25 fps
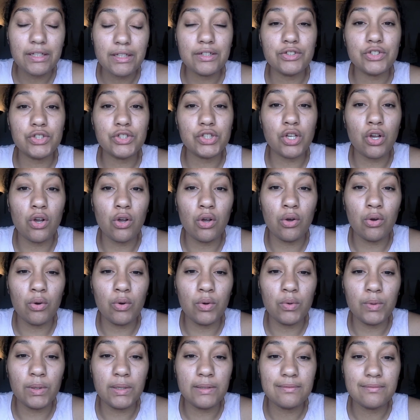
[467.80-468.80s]
So
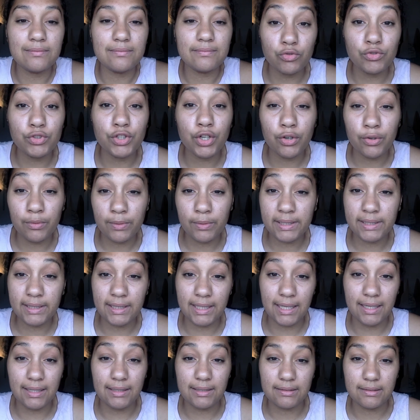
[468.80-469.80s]
knowing
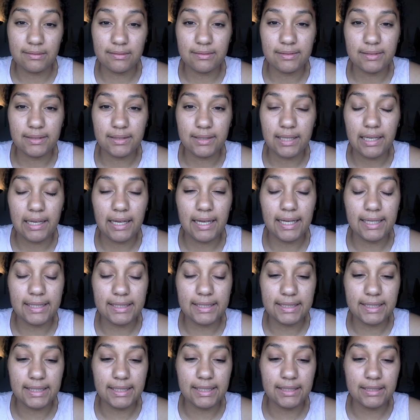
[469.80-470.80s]
that, I
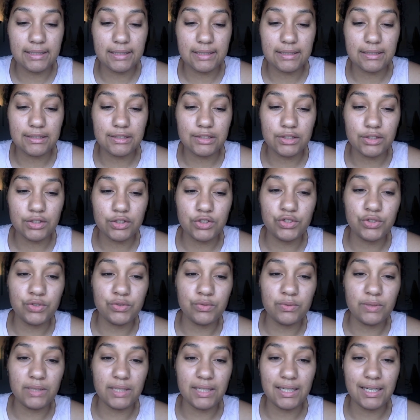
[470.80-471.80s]
think
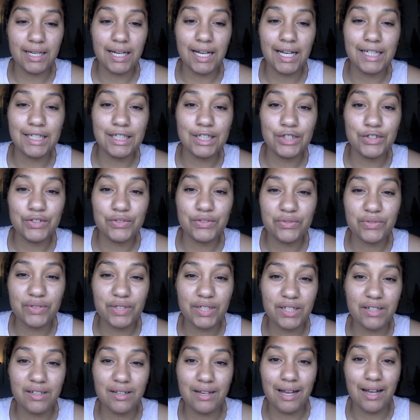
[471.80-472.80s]
you can kind of
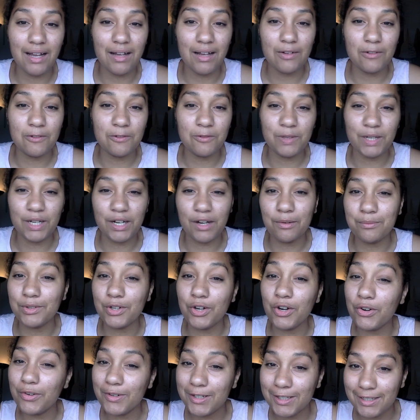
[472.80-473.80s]
figure out where I'm
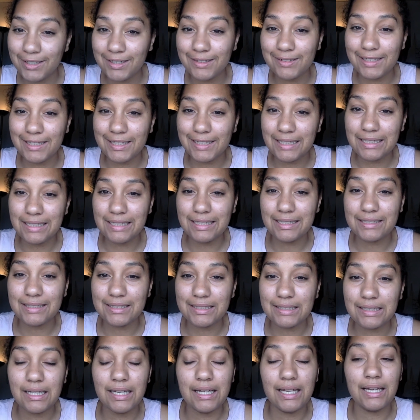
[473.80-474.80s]
going with this,
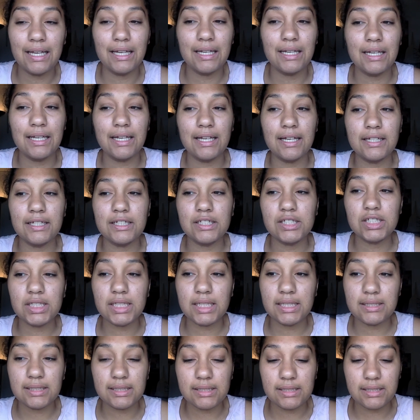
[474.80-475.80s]
and it's
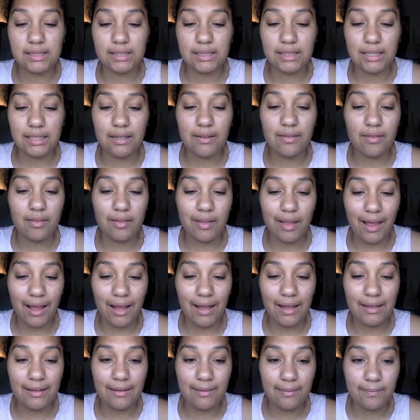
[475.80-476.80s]
just
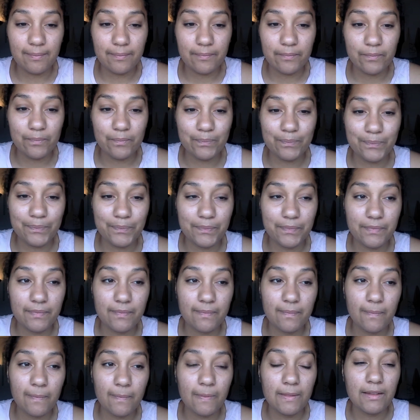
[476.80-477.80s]
that
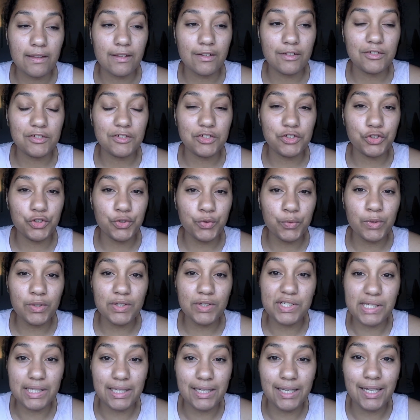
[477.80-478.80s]
you will
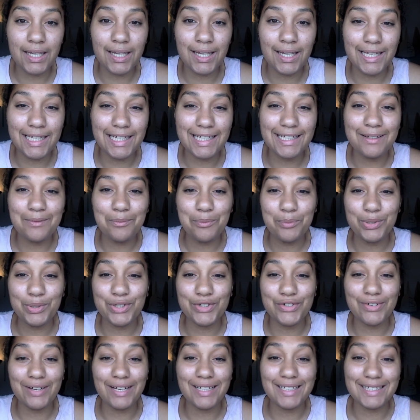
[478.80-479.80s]
see
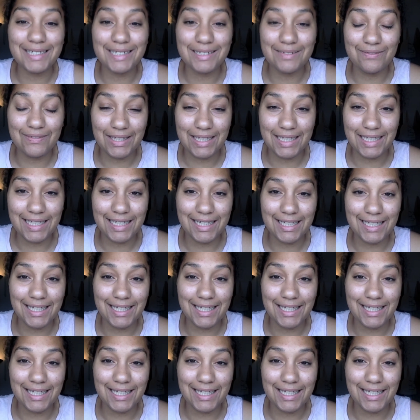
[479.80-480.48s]
progressively